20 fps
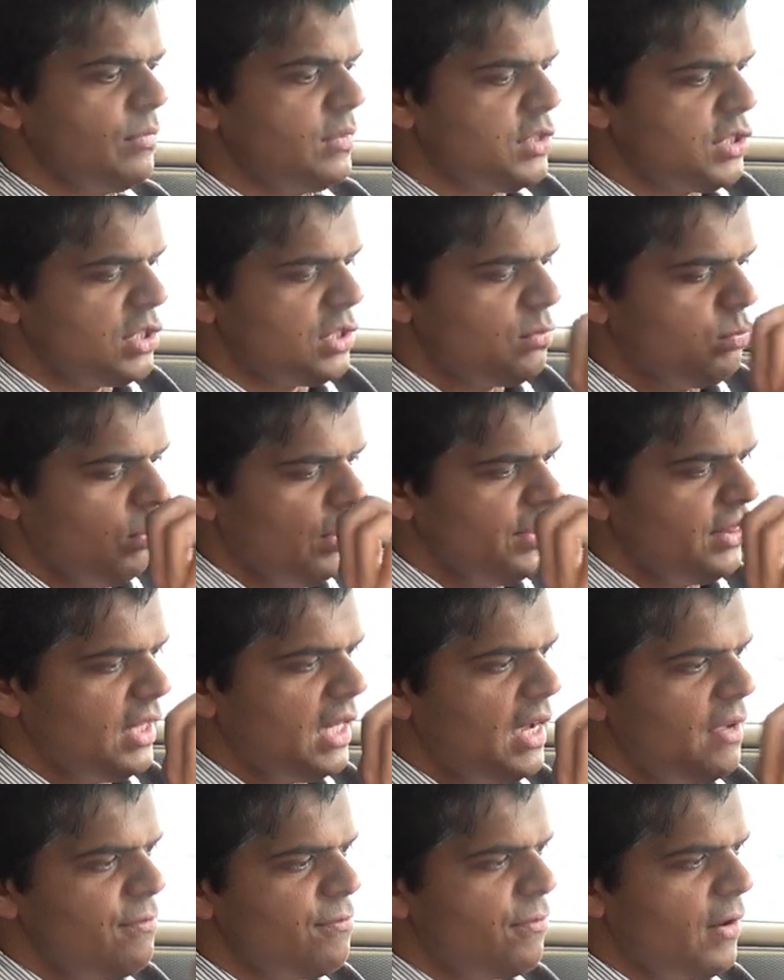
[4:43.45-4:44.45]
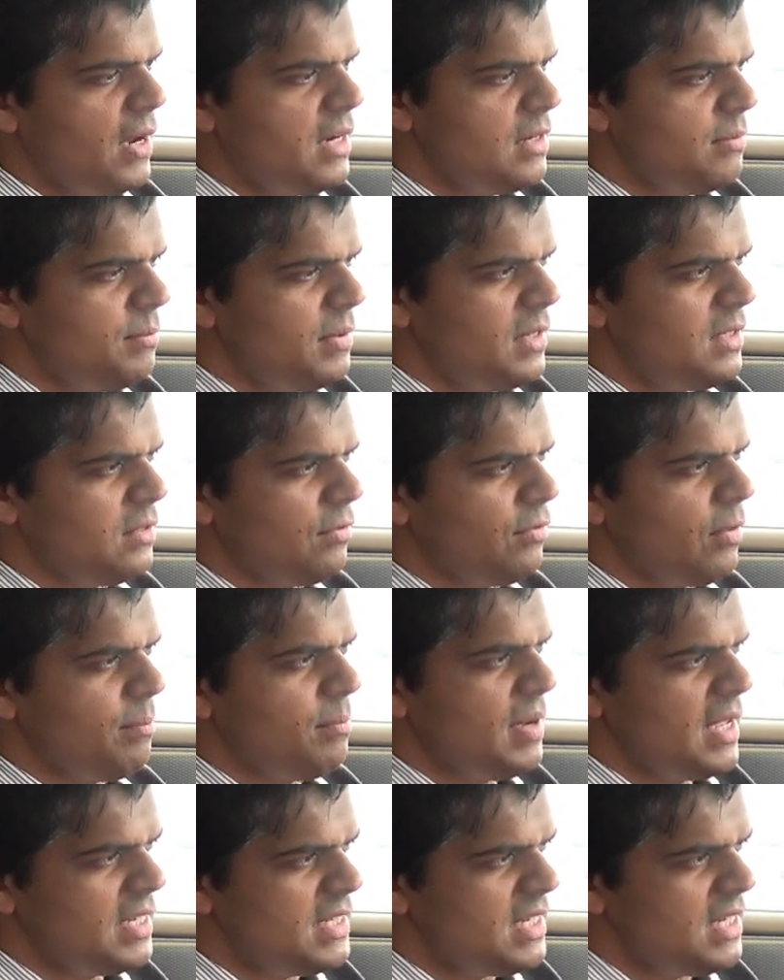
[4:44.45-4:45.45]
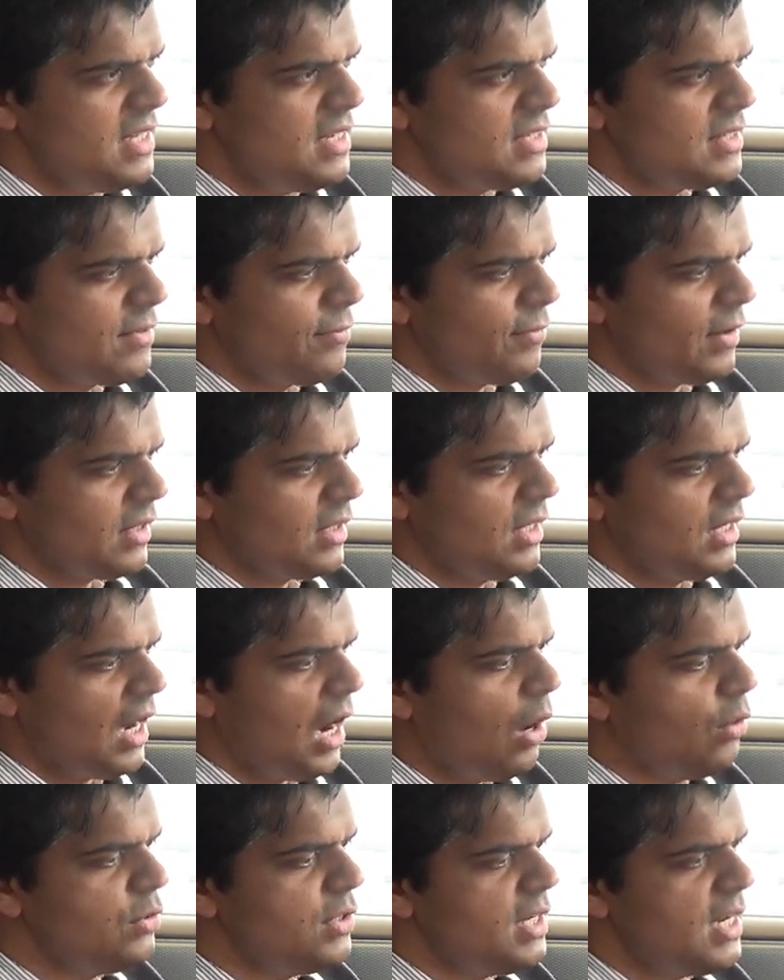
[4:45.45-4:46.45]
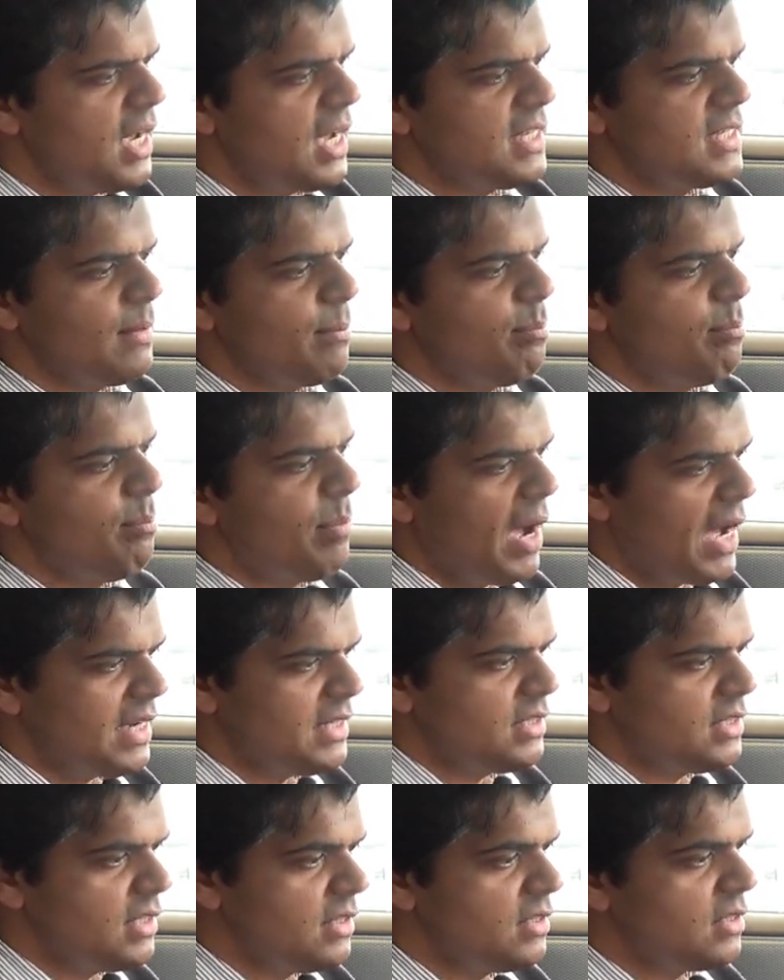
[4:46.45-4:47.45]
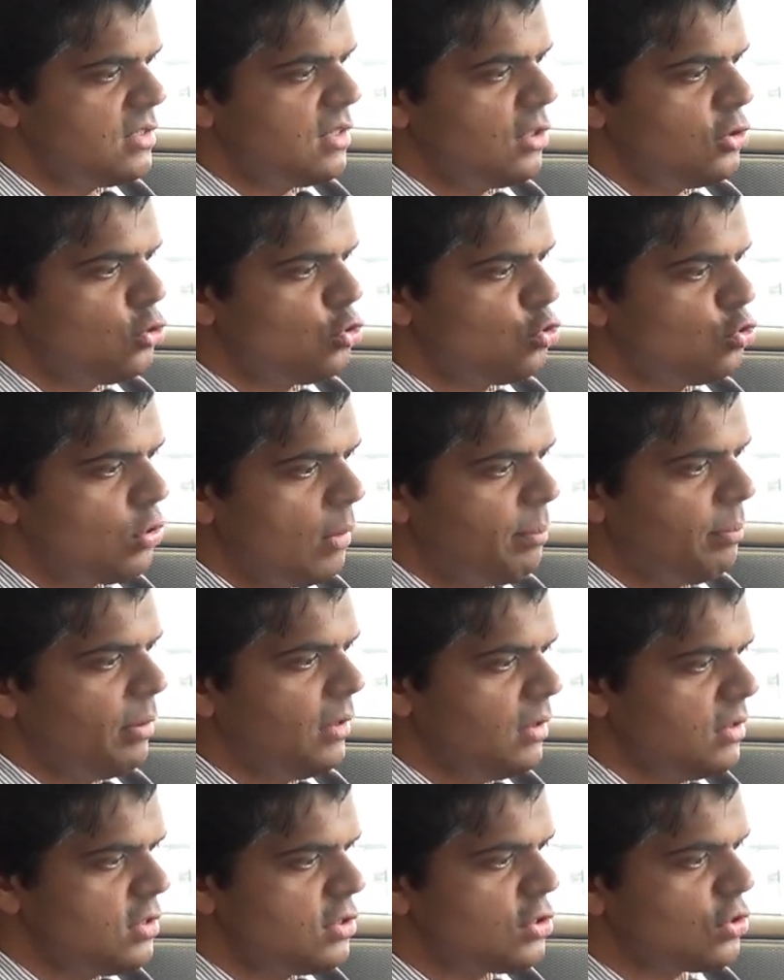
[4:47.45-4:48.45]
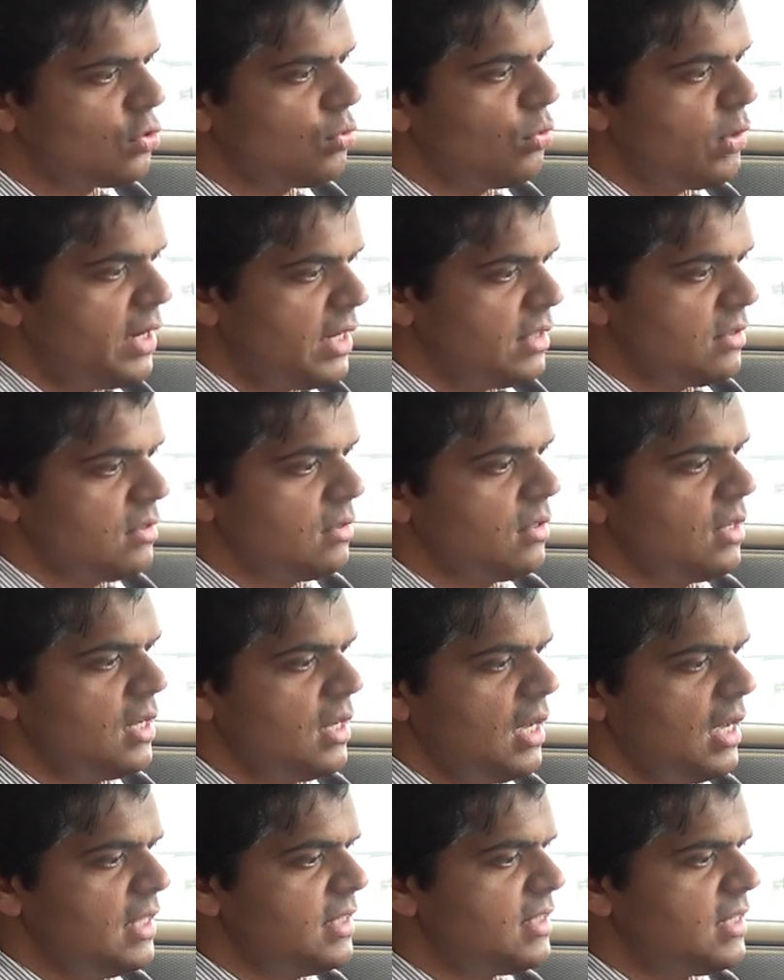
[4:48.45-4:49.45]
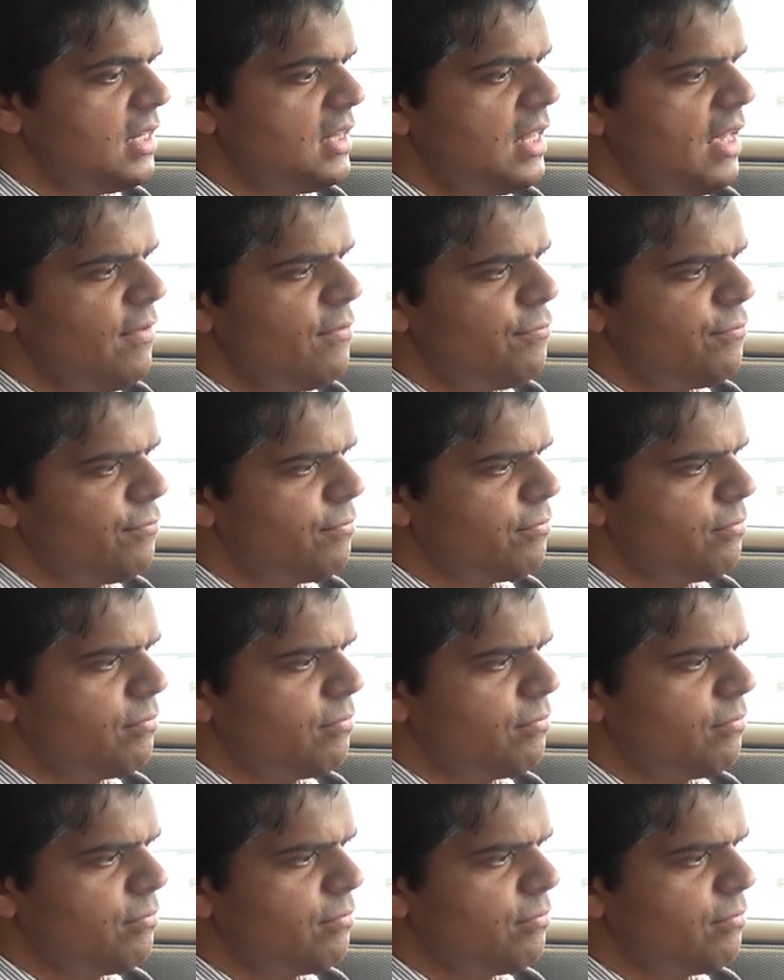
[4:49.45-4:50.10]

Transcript: Just one thing I find a bit of a pity is the fact that Audi has abandoned the triple screen. Instead, they've